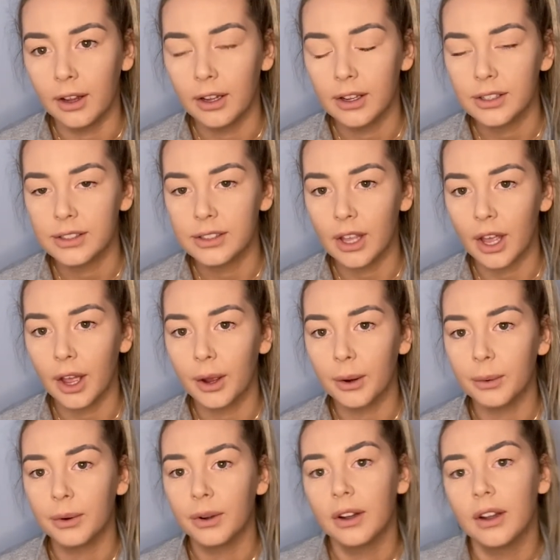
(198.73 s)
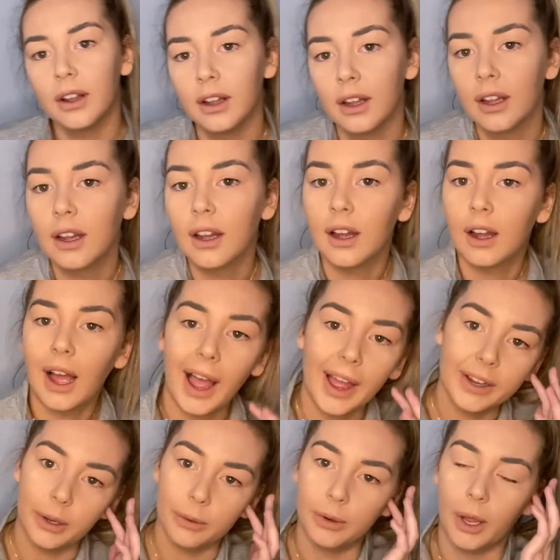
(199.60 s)
So I
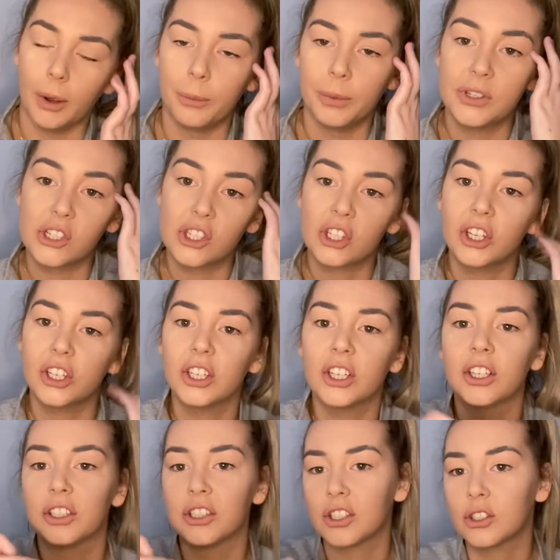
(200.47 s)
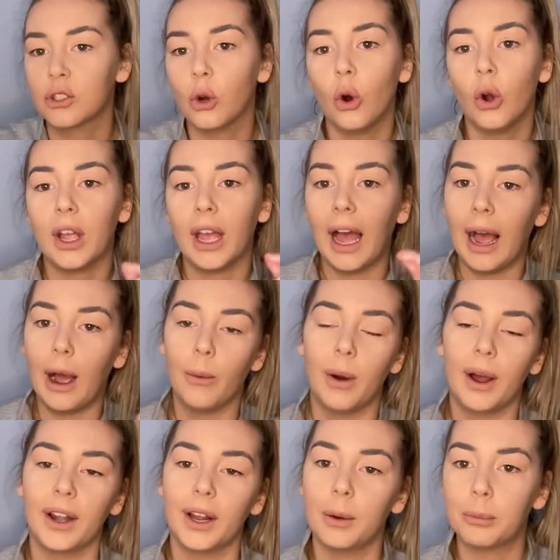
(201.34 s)
don't know, we're just gonna talk it out,
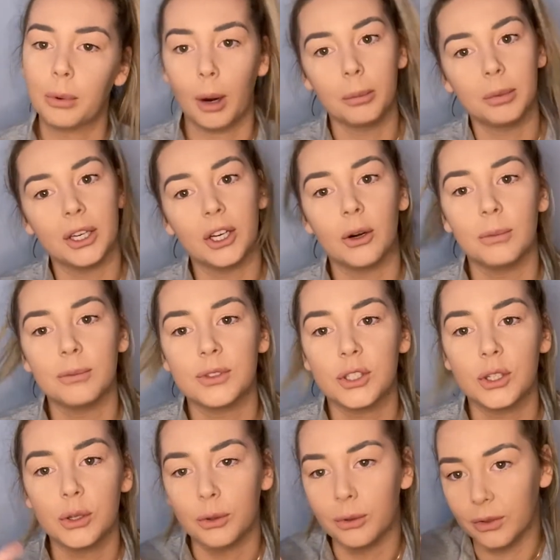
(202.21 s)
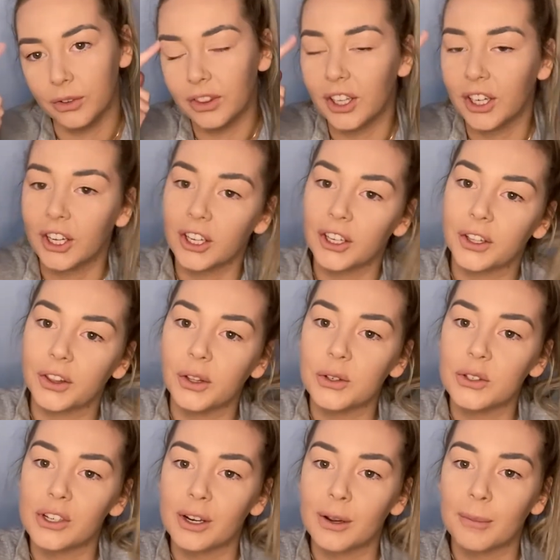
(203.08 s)
and I'll probably come to the
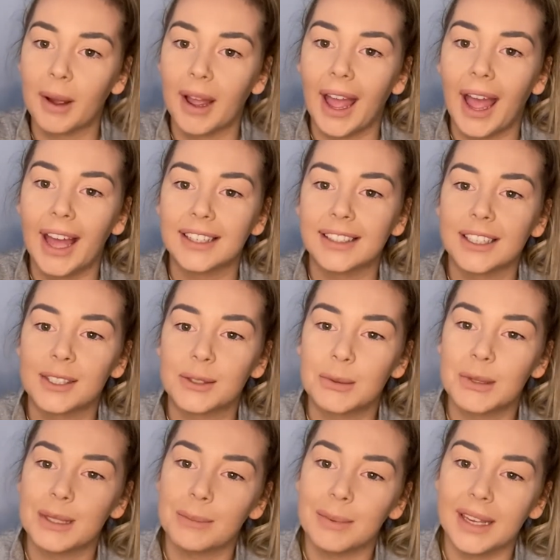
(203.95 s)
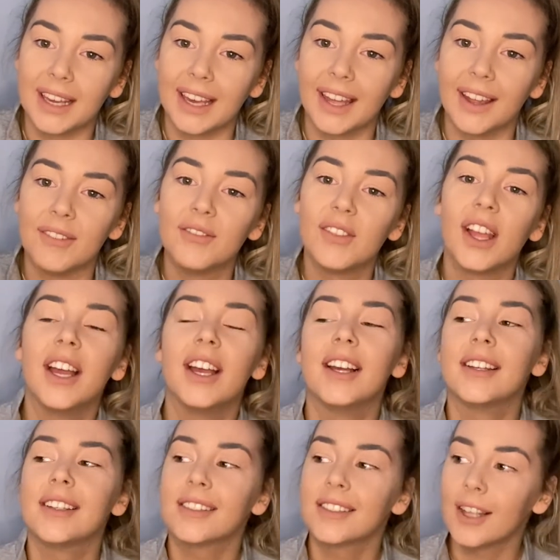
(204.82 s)
conclusion in my head as we speak it.
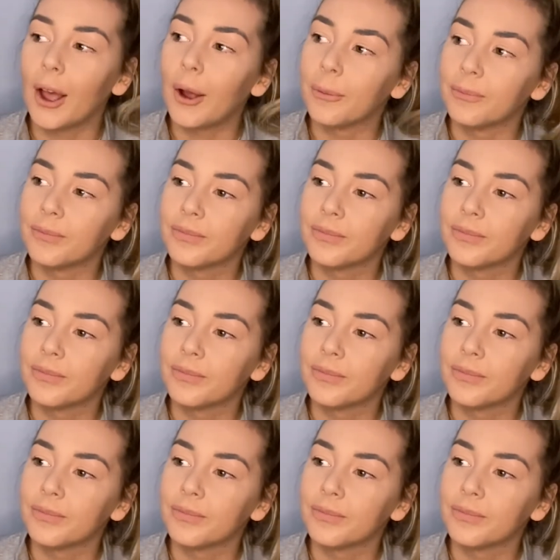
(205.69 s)
So